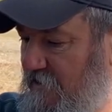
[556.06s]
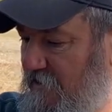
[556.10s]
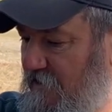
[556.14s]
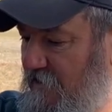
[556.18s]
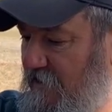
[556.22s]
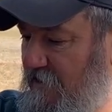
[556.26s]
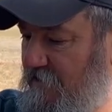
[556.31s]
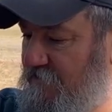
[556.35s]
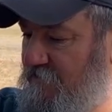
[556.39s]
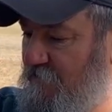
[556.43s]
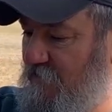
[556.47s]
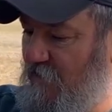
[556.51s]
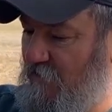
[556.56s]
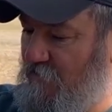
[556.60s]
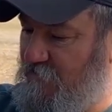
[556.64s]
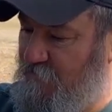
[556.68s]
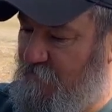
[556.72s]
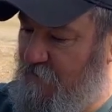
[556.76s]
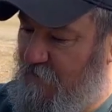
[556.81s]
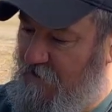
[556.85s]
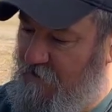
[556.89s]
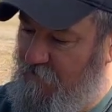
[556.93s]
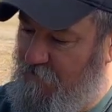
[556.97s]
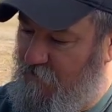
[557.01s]
is most
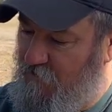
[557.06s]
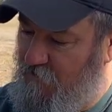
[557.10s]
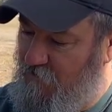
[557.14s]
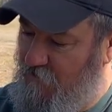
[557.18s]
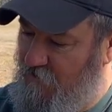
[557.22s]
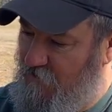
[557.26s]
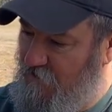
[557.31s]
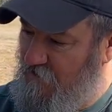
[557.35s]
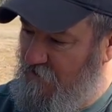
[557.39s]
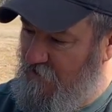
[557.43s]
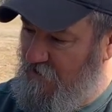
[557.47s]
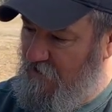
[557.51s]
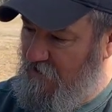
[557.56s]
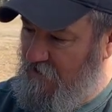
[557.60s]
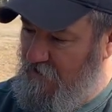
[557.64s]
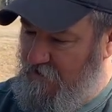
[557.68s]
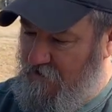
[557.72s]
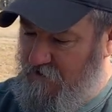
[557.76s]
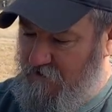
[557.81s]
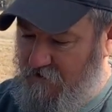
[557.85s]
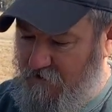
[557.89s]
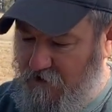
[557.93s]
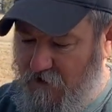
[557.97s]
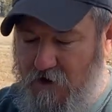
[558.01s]
people
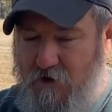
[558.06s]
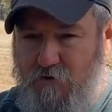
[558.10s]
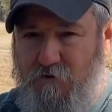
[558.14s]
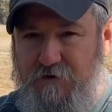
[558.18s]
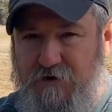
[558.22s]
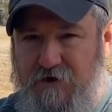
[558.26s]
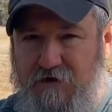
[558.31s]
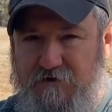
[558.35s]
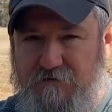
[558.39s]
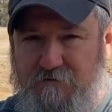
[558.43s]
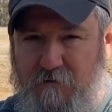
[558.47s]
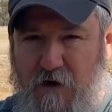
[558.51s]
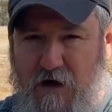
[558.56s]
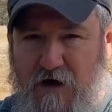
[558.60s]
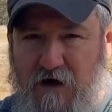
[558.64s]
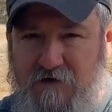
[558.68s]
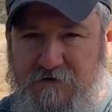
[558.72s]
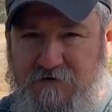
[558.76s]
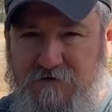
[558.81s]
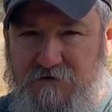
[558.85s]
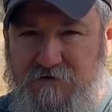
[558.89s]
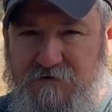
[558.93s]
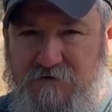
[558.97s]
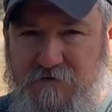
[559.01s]
load these
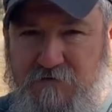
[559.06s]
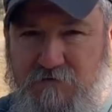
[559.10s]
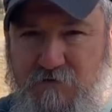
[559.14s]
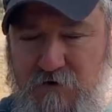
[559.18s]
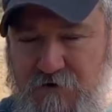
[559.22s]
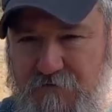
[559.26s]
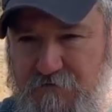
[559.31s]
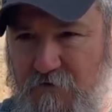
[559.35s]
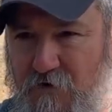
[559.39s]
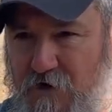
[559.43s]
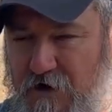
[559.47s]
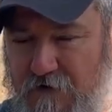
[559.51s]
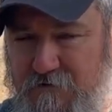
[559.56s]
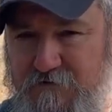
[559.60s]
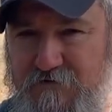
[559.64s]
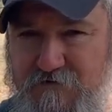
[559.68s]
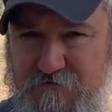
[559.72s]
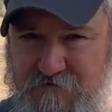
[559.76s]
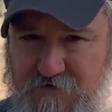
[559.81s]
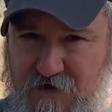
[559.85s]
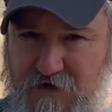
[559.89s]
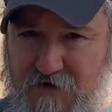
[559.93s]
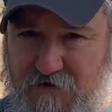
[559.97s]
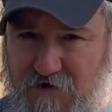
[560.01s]
boxes with frames
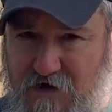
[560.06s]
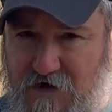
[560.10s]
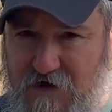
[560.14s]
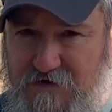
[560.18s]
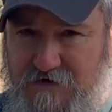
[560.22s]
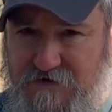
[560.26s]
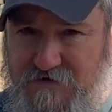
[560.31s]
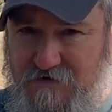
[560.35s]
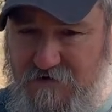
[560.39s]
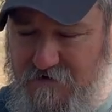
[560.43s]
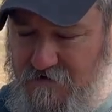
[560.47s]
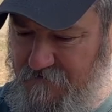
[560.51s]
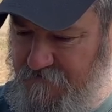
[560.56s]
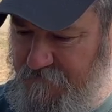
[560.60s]
and foundation.